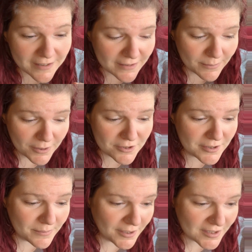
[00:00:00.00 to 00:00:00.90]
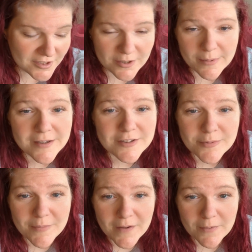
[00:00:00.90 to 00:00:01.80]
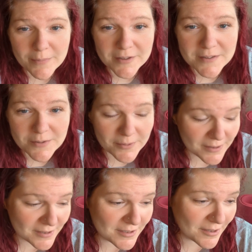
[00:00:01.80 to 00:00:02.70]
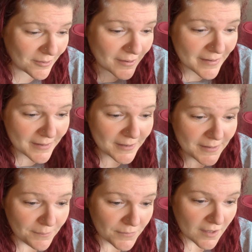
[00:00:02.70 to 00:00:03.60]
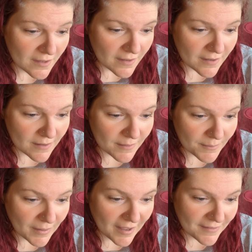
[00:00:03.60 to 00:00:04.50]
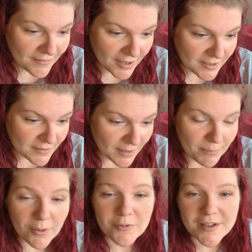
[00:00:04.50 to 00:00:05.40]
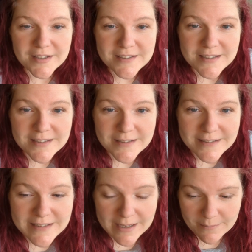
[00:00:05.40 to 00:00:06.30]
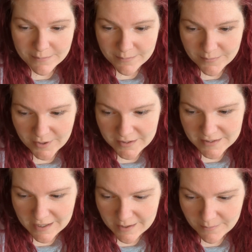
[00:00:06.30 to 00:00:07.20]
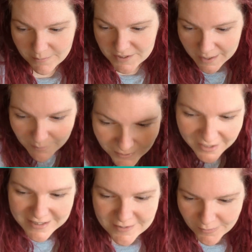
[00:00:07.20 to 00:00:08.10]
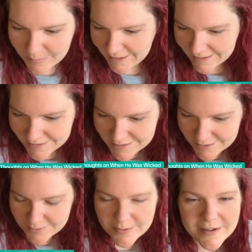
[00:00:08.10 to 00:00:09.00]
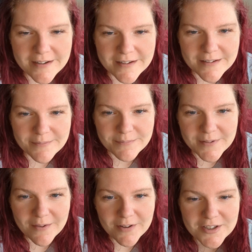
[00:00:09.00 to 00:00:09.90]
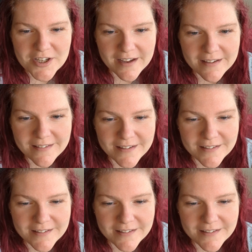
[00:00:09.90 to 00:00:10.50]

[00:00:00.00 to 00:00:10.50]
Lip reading: And the Bridgerton books are among some of my favorite books in the world. So I like that both can exist in the same place for me. So give it a check.